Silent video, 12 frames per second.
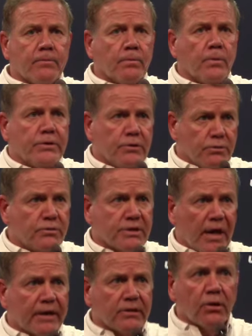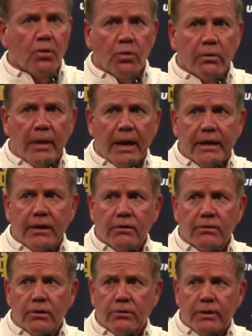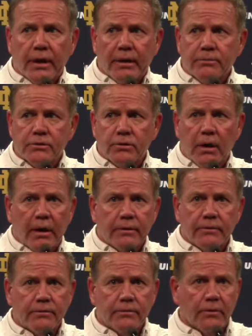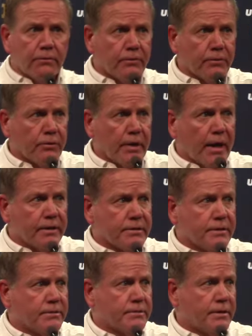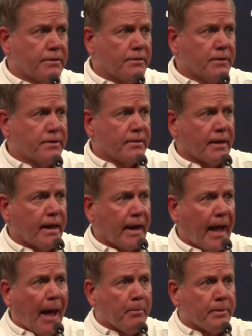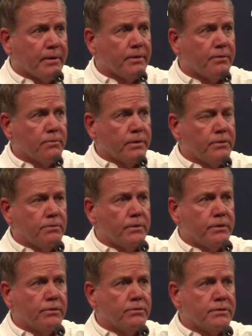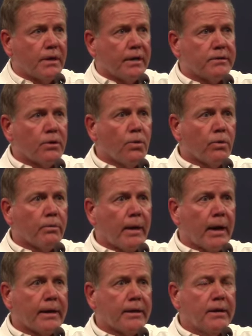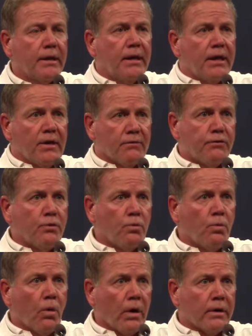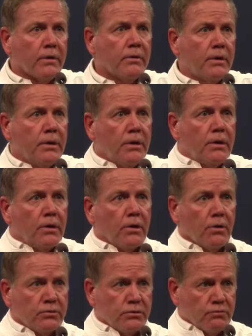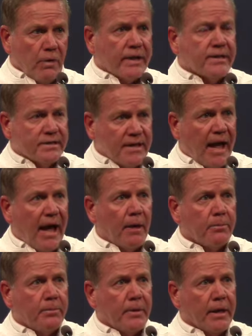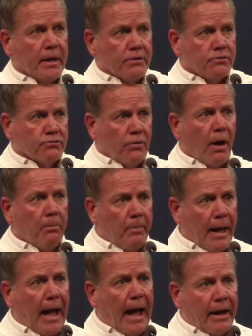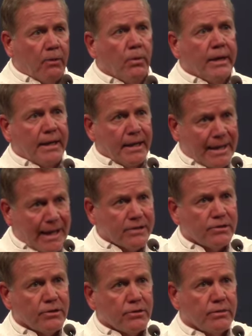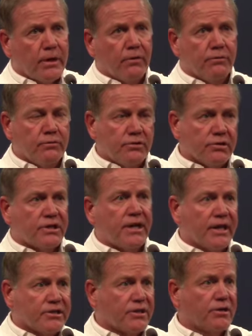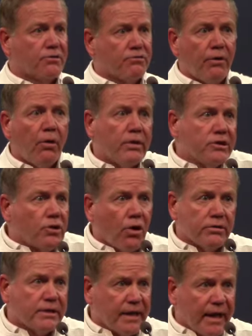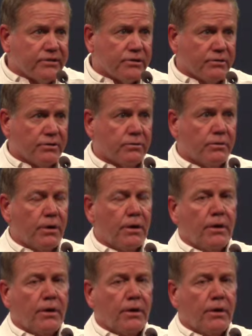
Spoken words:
We do sack the quarterback here at Notre Dame, so I, you know, for you guys that didn't think that that happened, we do sack the quarterback. If you want to go direct snap and drop back, we can get to you. Now, if you just catch it and throw it, it's hard to get to you.